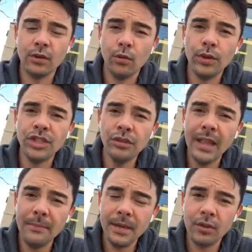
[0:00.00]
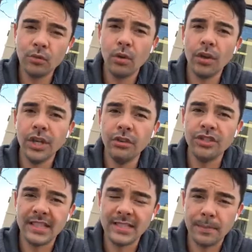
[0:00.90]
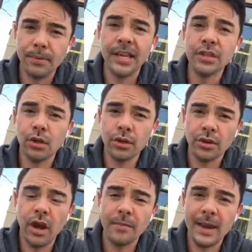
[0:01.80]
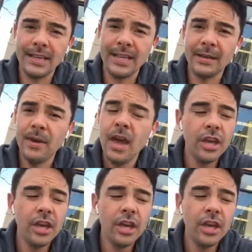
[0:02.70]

Would you let me enroll you just as a placeholder on my team?